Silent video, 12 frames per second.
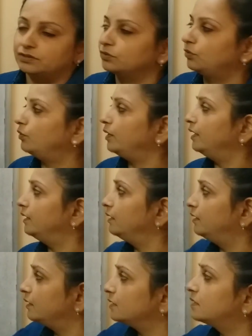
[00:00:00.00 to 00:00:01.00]
So
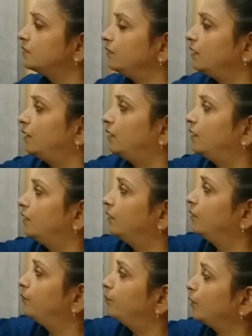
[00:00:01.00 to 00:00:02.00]
in this
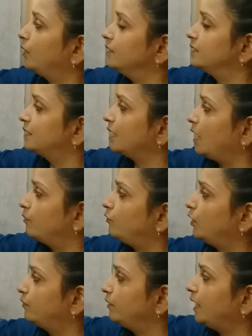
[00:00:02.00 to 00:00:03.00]
stack,
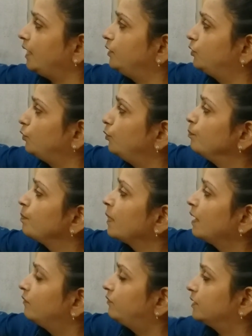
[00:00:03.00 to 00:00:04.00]
what will I do?
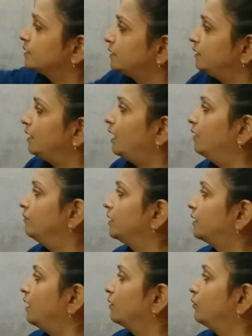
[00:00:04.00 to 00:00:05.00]
Firstly I will
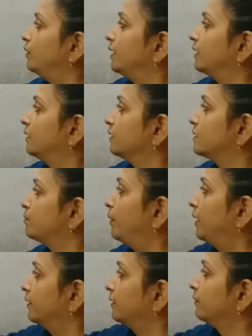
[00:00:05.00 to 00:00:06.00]
calculate this
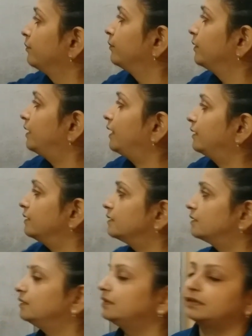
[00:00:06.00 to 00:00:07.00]
part, that
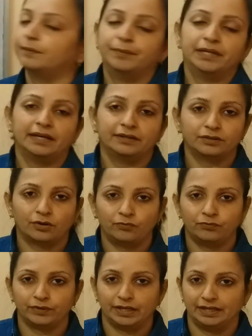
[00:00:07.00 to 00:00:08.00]
is determinant
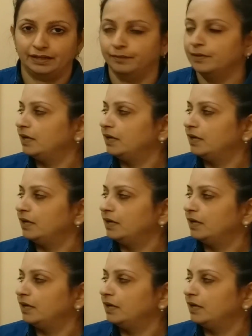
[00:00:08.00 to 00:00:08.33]
of A.